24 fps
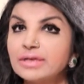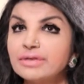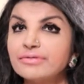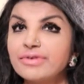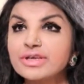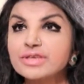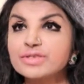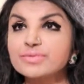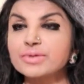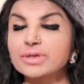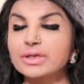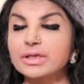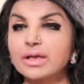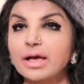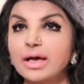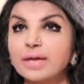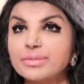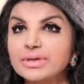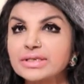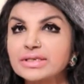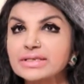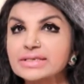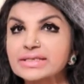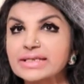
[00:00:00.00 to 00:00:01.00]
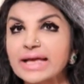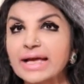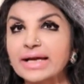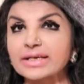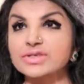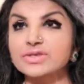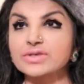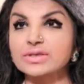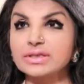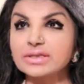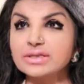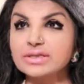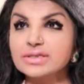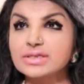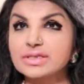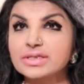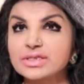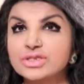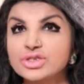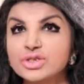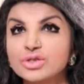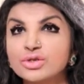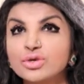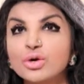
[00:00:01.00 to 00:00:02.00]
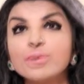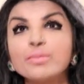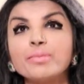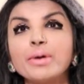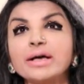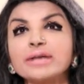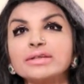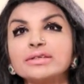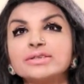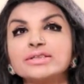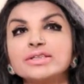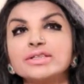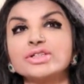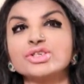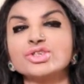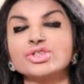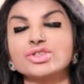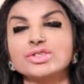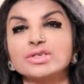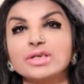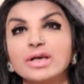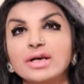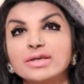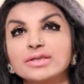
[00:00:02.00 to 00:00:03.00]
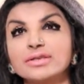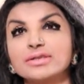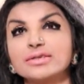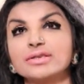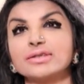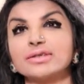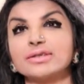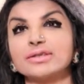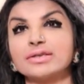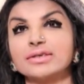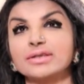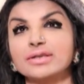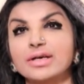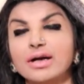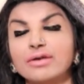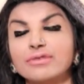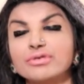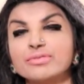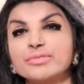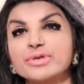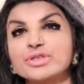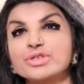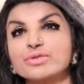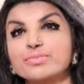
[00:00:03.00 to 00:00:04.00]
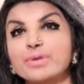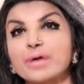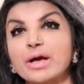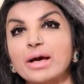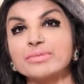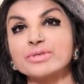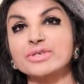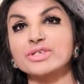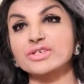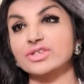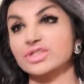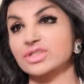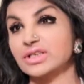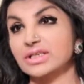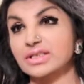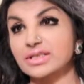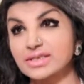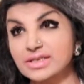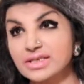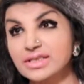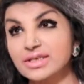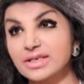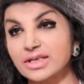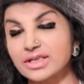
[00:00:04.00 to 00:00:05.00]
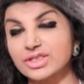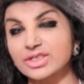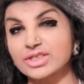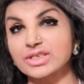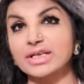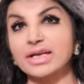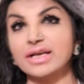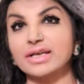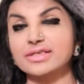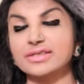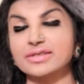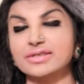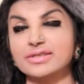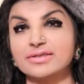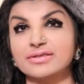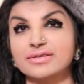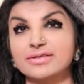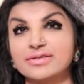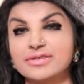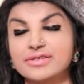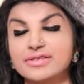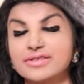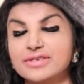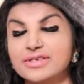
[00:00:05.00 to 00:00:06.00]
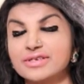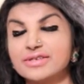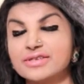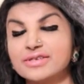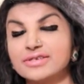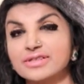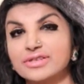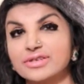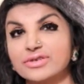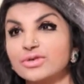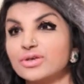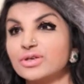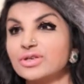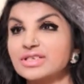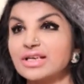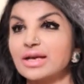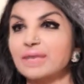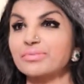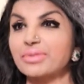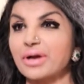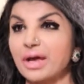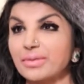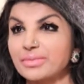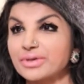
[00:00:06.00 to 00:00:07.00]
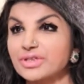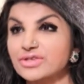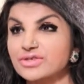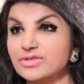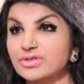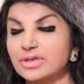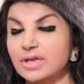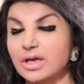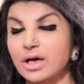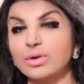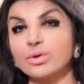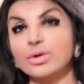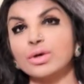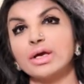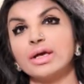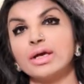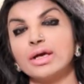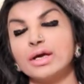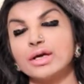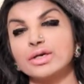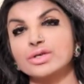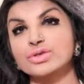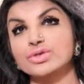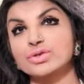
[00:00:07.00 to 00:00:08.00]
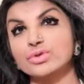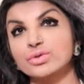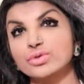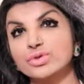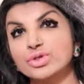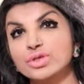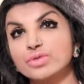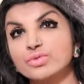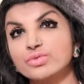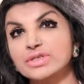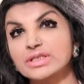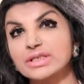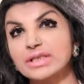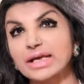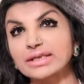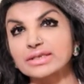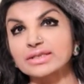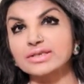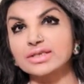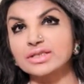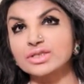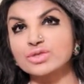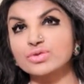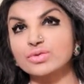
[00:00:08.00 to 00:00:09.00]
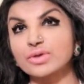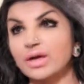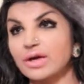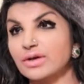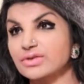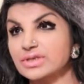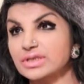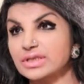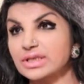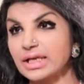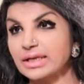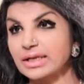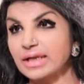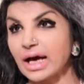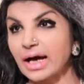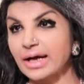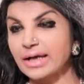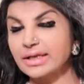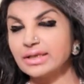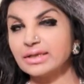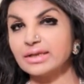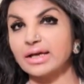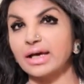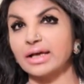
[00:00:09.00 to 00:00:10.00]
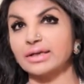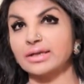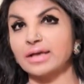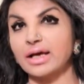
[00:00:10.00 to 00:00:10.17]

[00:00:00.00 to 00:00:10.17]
The investment climate is excellent. As you know, Bangladesh, under the government of Prime Minister Sheikh Hasina, she's the third time Prime Minister now. So she was elected in 2009,